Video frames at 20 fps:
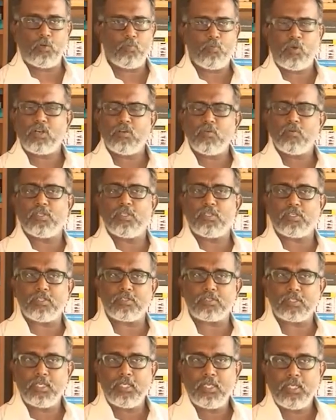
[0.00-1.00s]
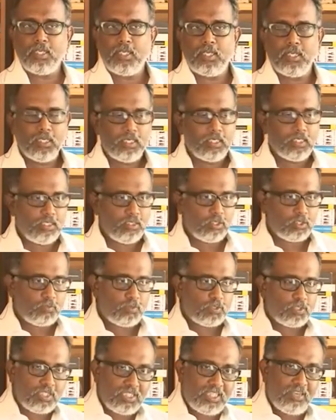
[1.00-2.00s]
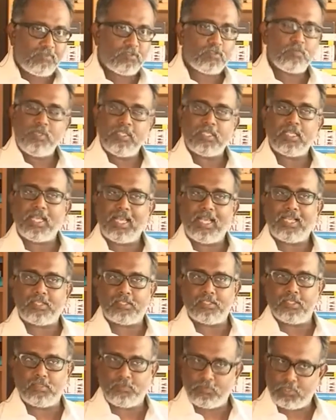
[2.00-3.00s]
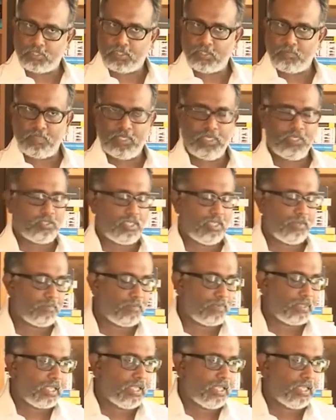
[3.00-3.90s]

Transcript: on, or whatever it is. NEWS1st gives me that access, which is amazing.